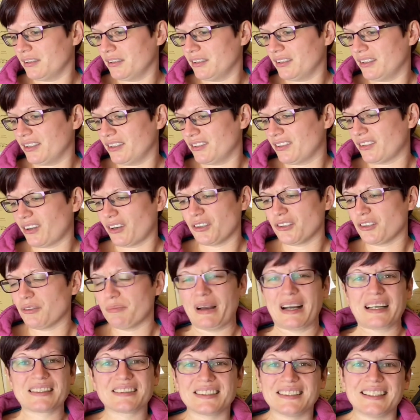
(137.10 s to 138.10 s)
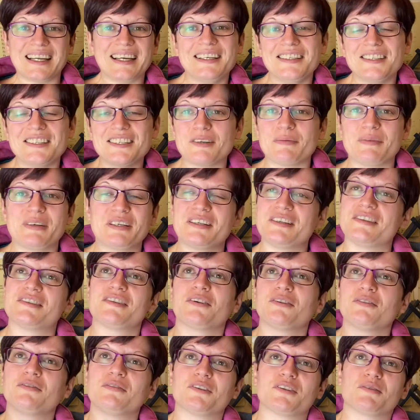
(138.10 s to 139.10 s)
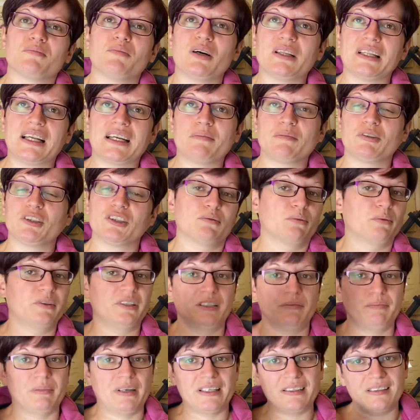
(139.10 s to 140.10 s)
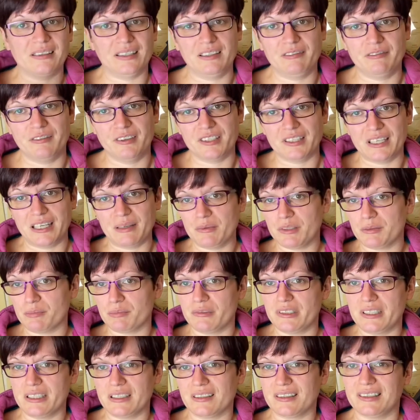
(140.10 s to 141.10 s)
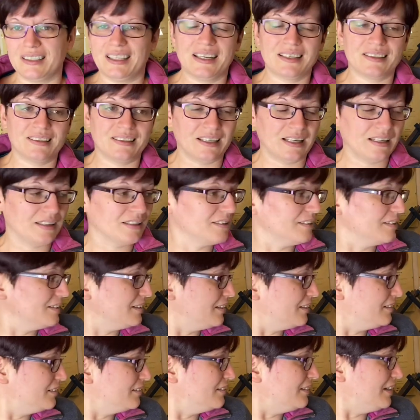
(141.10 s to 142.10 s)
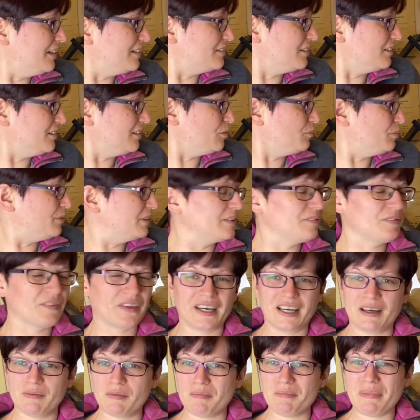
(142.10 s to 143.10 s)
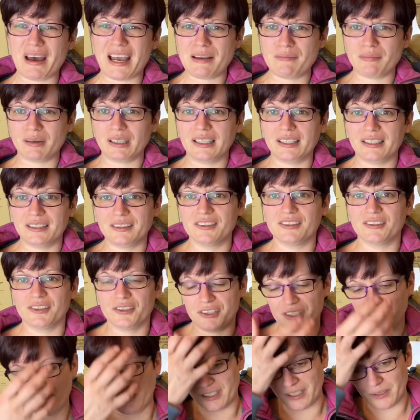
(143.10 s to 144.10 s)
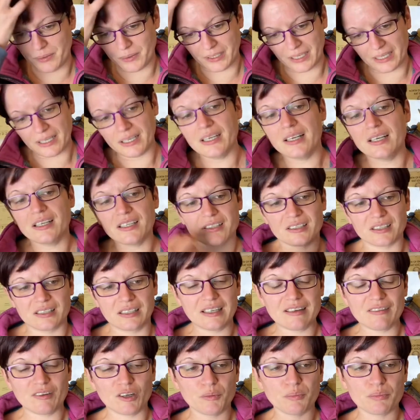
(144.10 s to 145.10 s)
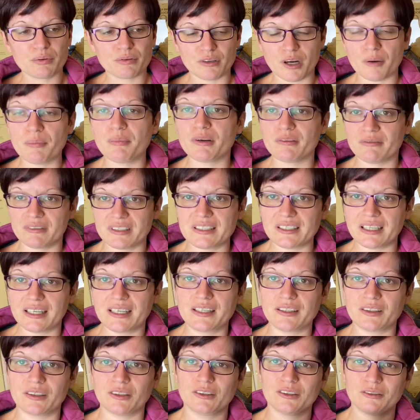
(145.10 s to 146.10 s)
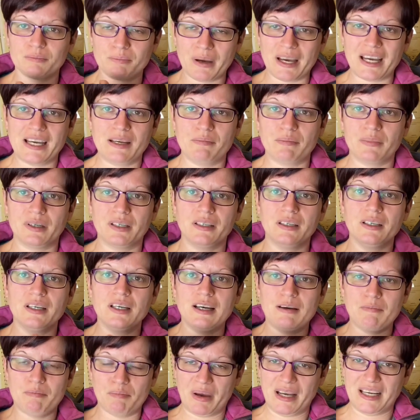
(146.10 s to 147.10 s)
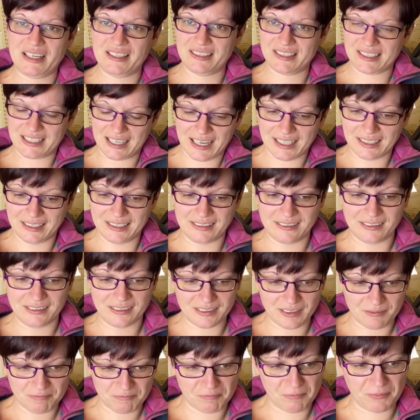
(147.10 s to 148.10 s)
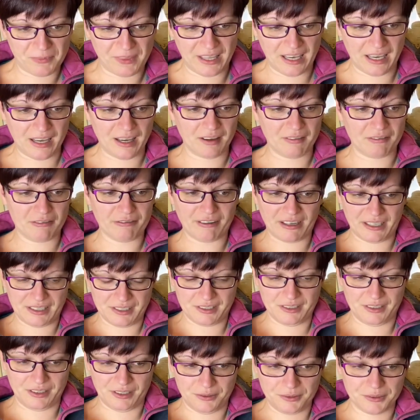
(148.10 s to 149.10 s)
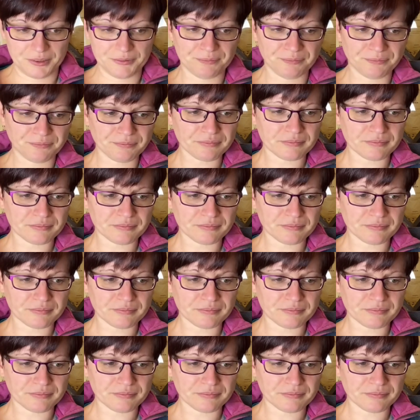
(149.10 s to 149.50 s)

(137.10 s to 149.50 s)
There's also Back to Nature, which is sold for small animals, which is basically the same as Breeder Select. Less a little bit, and paper lit and such in the UK. So they're all proper recycled paper based cat litters. They're fine to use.